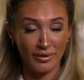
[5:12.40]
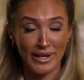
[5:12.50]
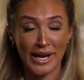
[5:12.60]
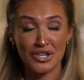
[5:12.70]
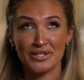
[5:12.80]

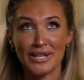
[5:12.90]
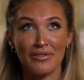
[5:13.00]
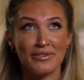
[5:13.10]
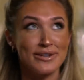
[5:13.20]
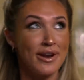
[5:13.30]
The agents
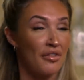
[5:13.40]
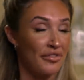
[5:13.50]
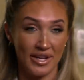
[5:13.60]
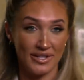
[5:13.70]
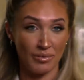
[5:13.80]
have
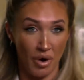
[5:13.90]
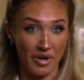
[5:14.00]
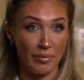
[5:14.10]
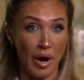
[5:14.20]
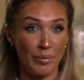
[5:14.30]
nothing to
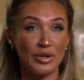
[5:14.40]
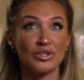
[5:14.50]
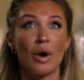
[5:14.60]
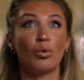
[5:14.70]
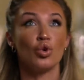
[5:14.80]
worry about
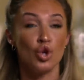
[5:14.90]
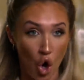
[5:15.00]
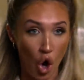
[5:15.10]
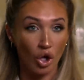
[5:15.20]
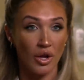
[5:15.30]
because I will
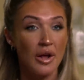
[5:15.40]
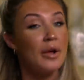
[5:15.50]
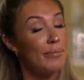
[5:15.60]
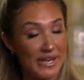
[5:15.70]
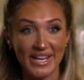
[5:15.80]
not
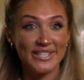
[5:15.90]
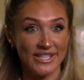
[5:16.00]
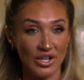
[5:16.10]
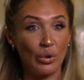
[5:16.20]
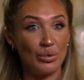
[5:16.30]
be
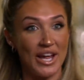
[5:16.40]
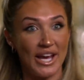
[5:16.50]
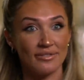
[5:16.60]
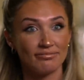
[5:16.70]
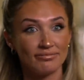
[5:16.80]
kissing Courtney.